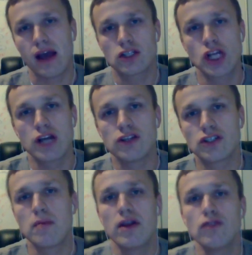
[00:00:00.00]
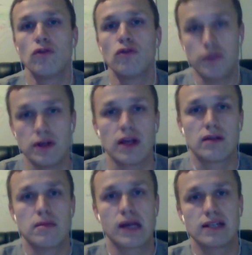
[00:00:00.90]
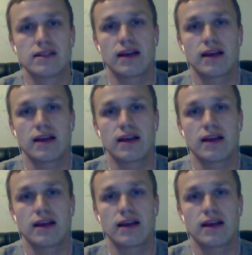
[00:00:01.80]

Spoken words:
exchange them into fiat because,